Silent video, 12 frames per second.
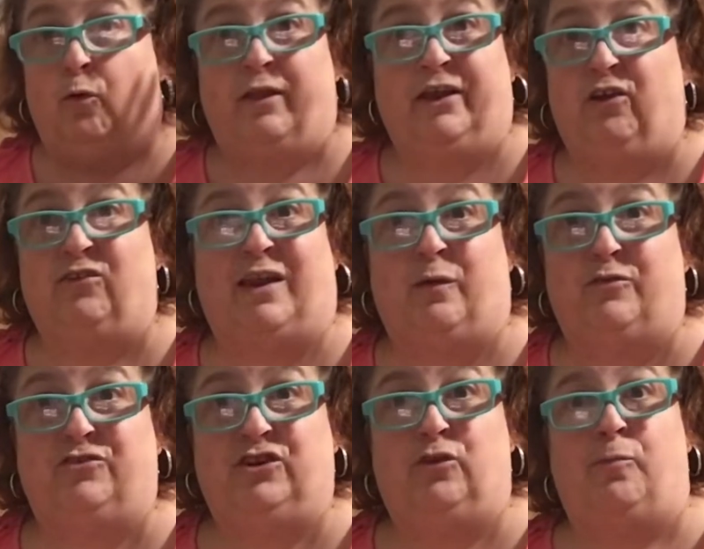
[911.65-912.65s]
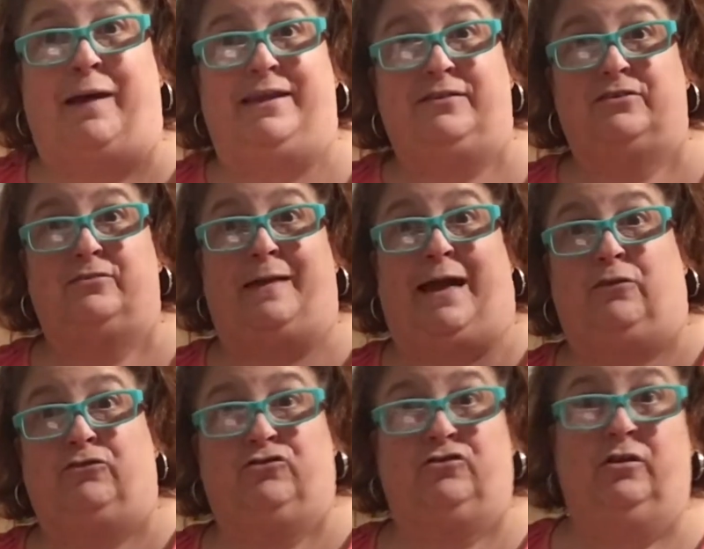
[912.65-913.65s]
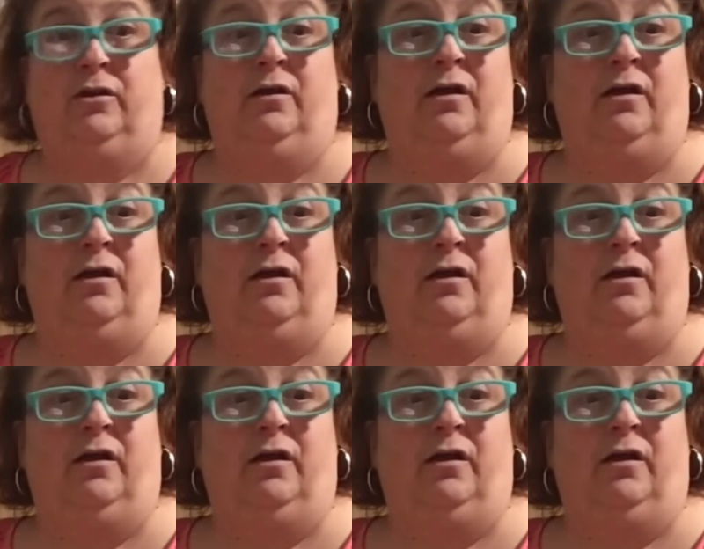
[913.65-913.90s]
All I know is I don't want to see no mice, mouse.